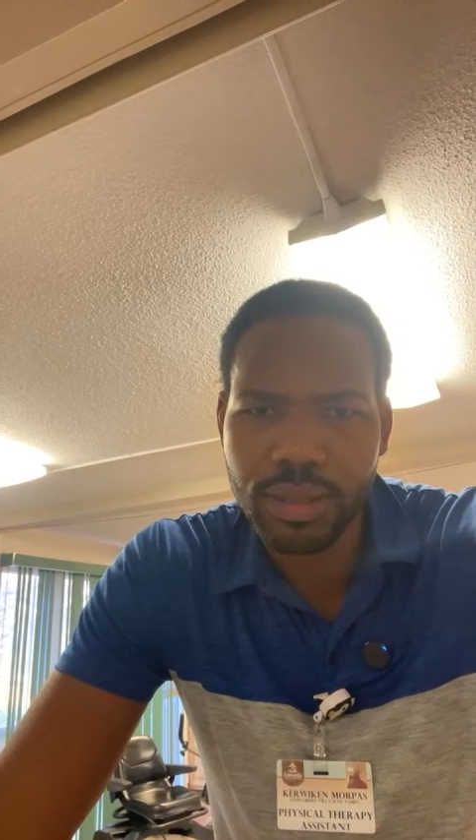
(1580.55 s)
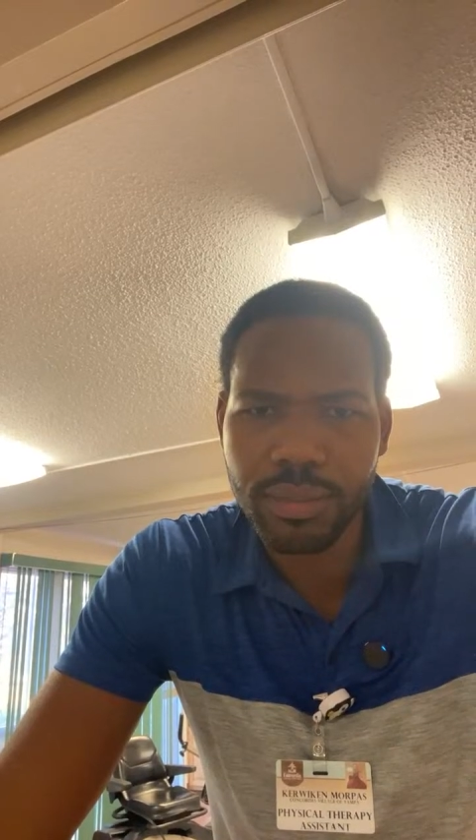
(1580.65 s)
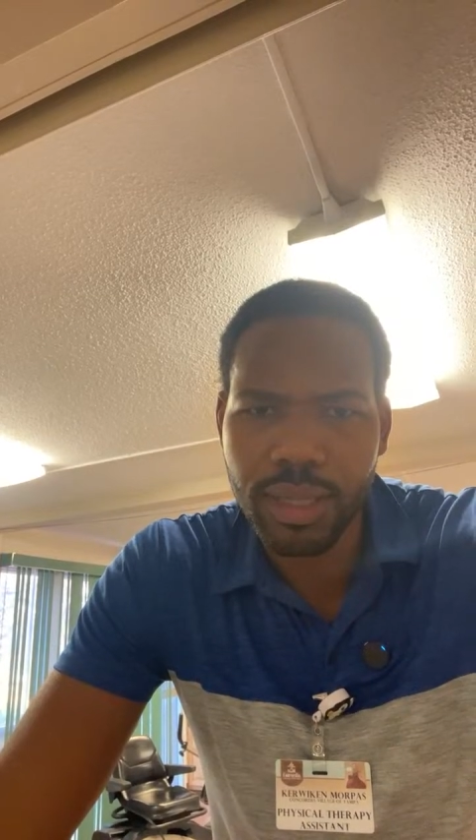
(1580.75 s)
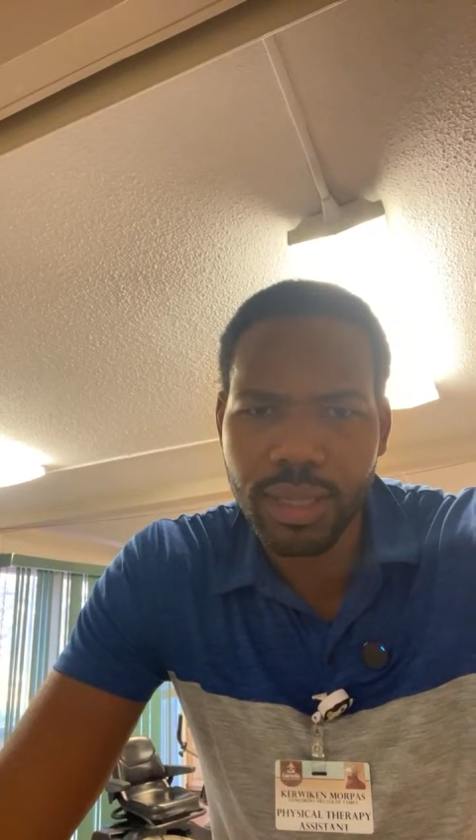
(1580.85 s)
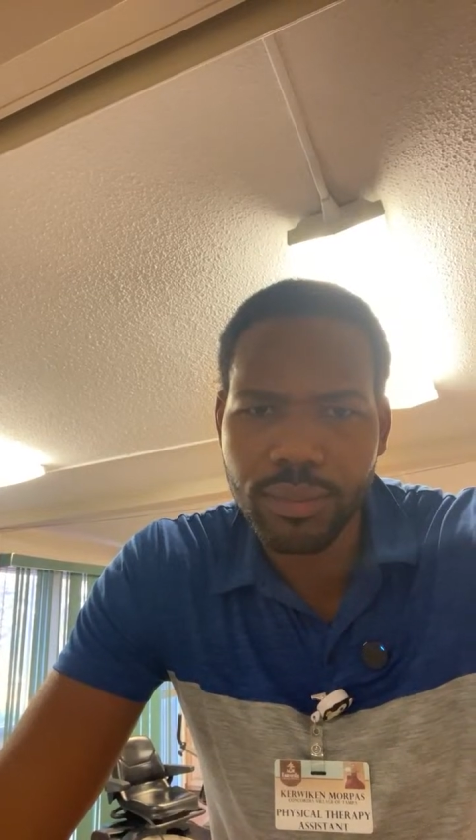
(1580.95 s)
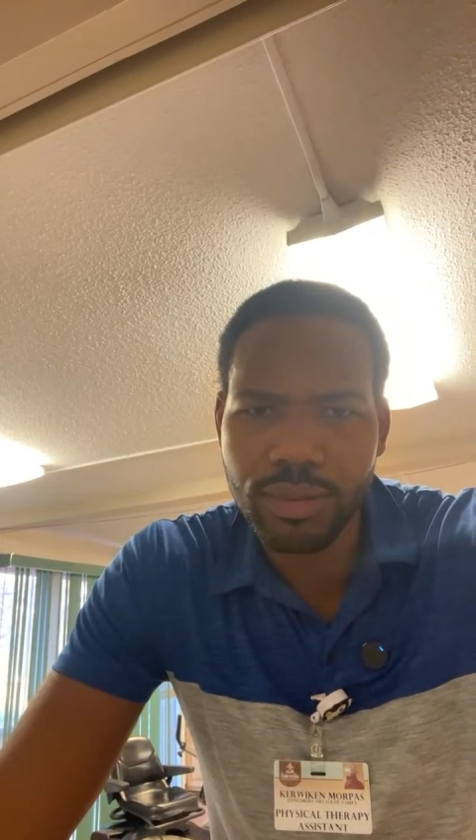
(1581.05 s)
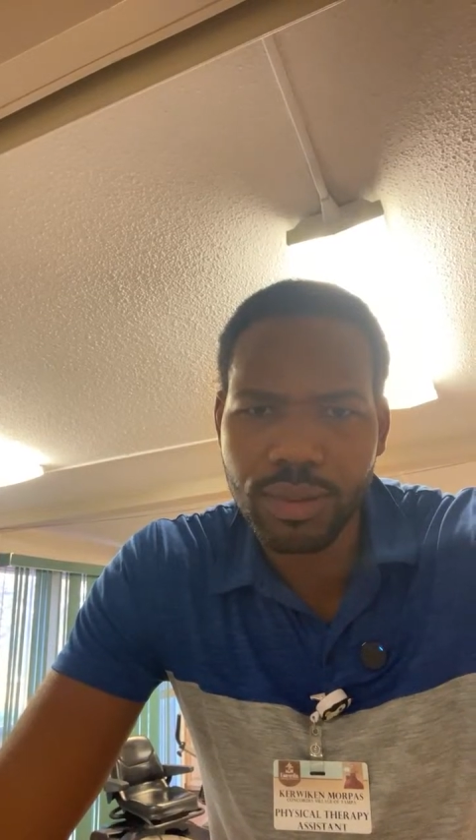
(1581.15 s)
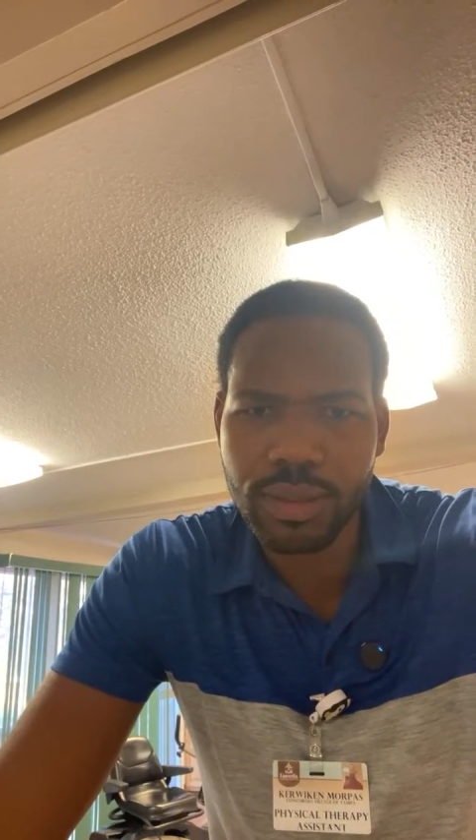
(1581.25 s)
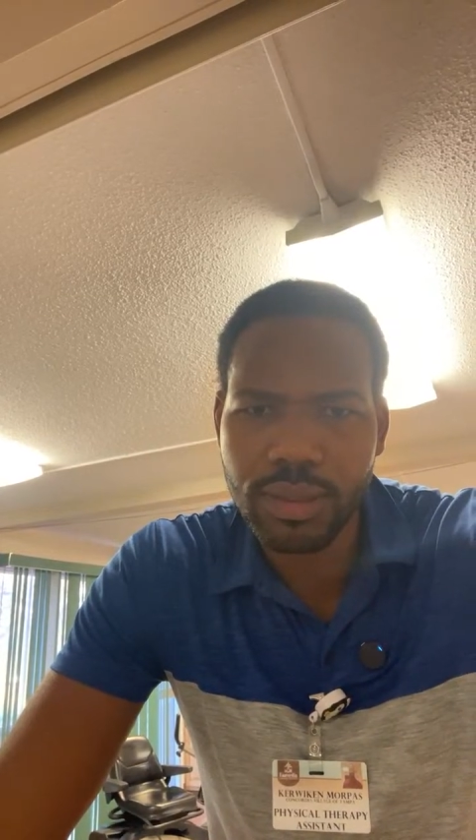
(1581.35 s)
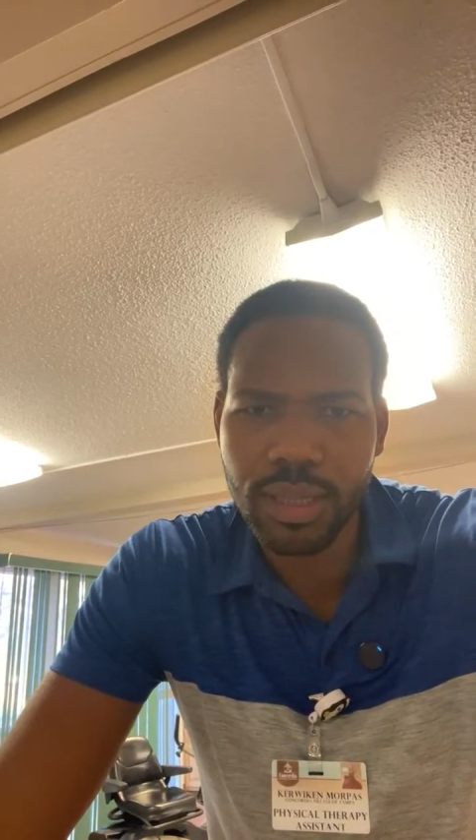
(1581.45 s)
in my
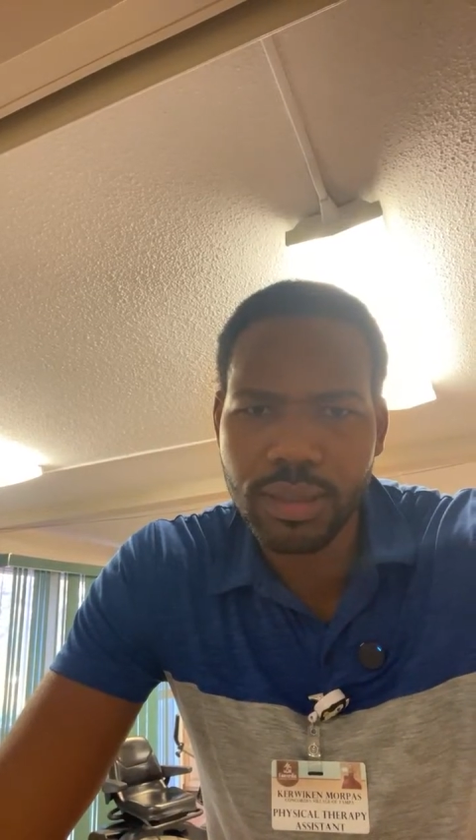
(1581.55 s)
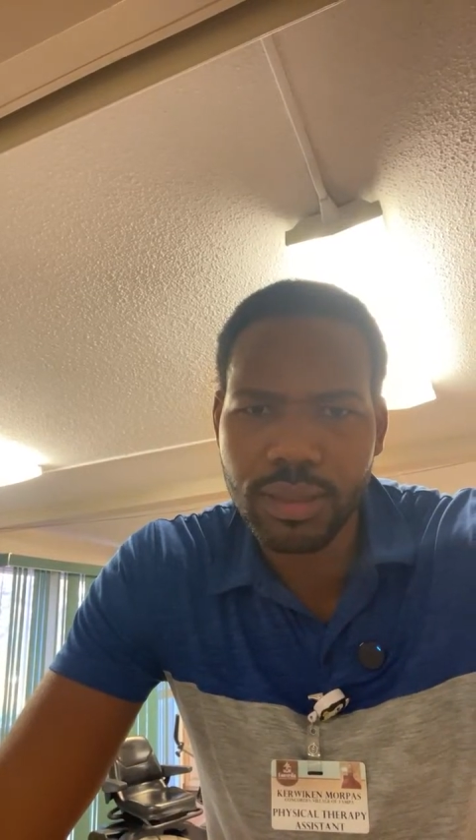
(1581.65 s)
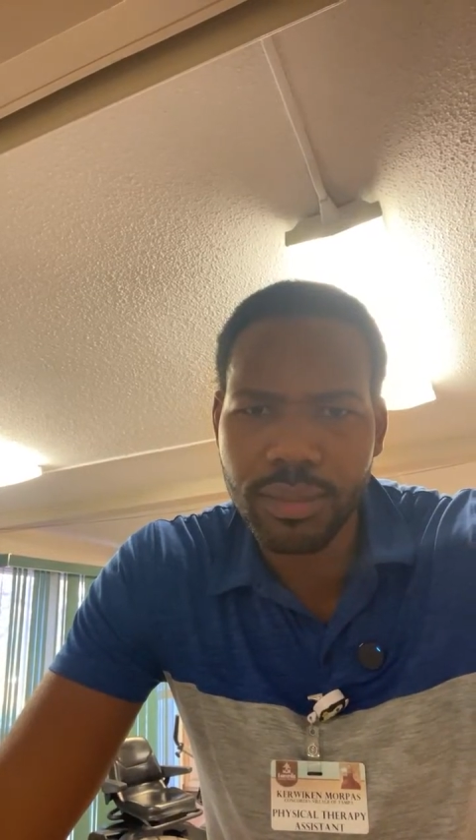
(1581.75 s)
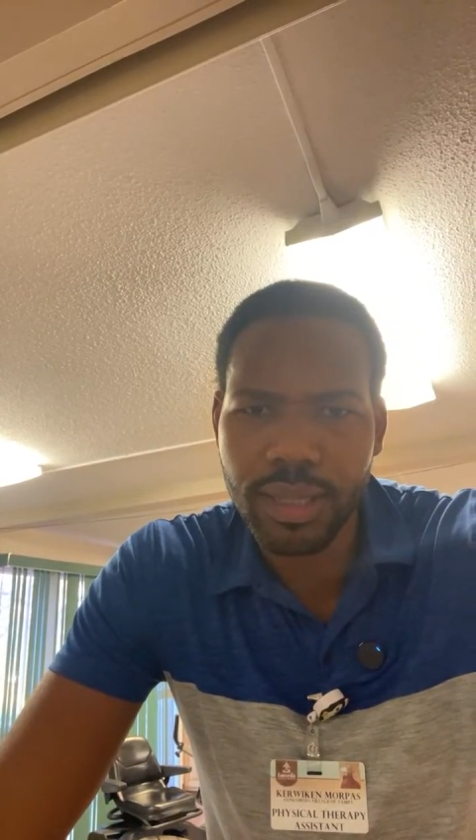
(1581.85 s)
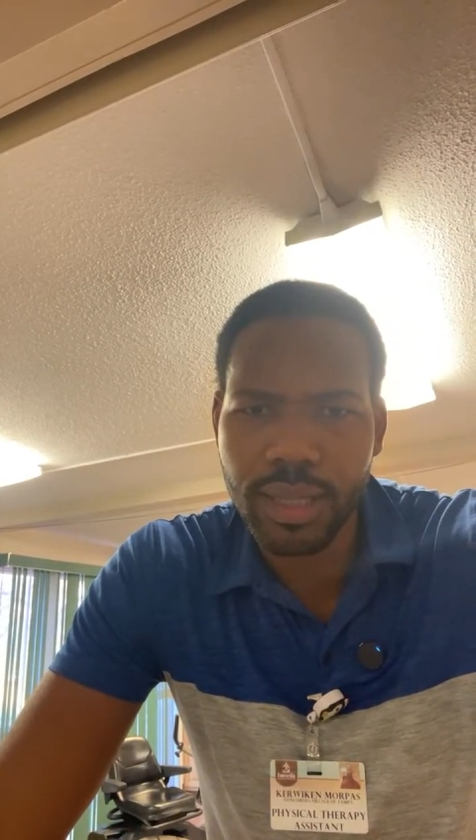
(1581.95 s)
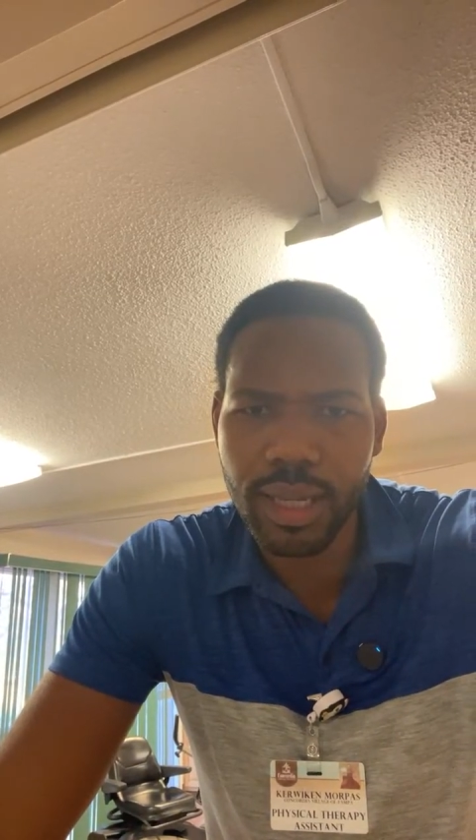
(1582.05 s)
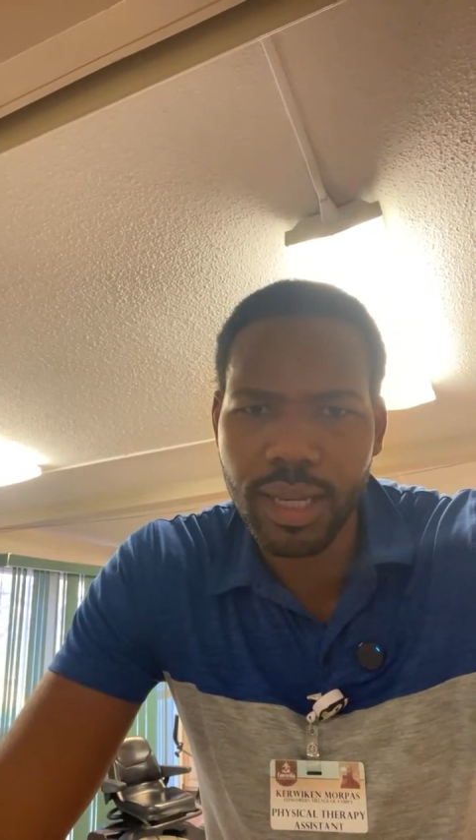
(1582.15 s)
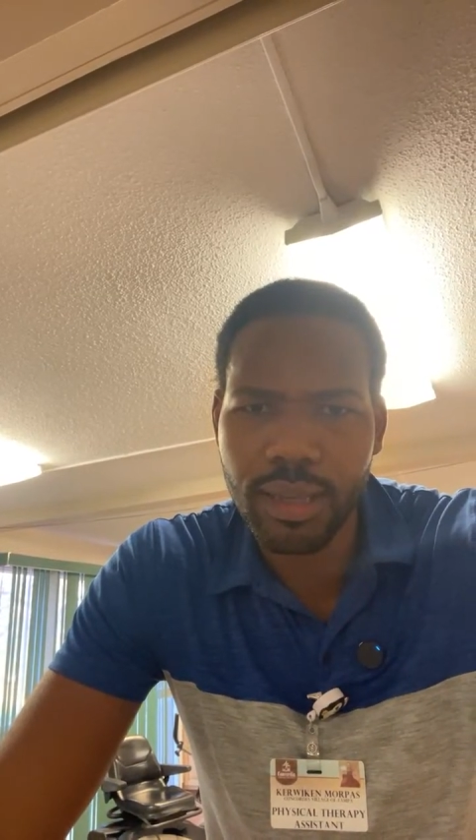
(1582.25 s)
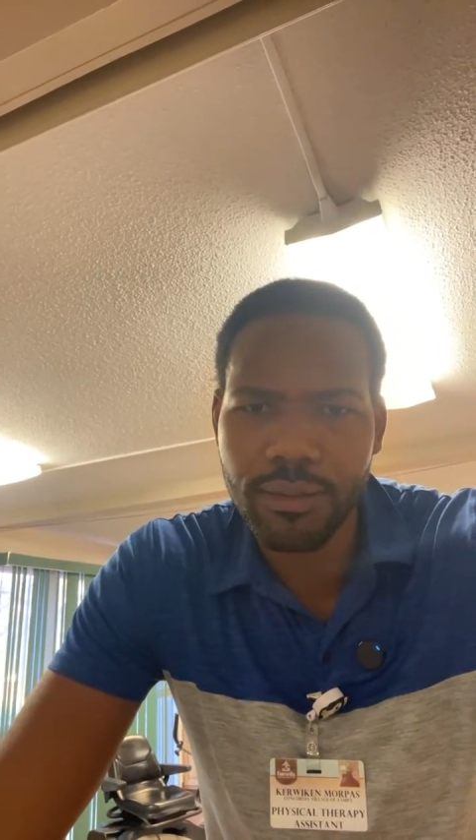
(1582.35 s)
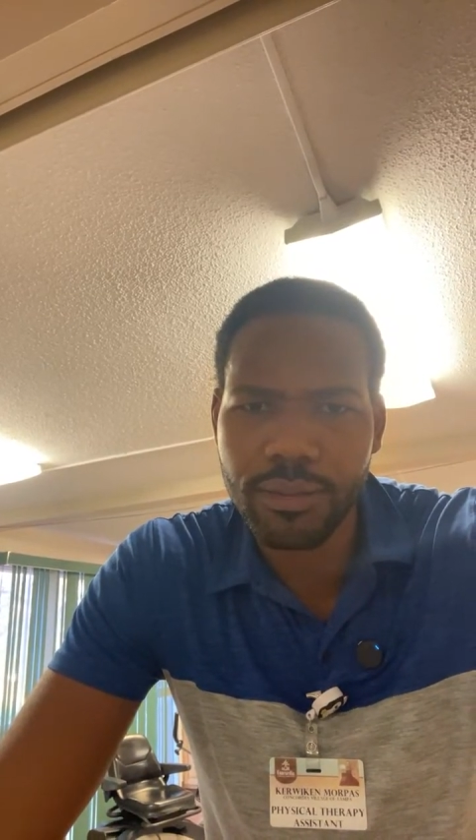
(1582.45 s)
hamstrings down to my
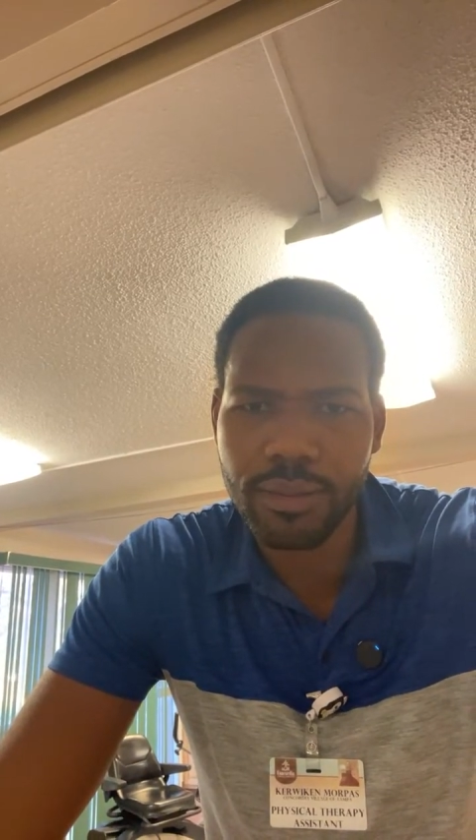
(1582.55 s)
calf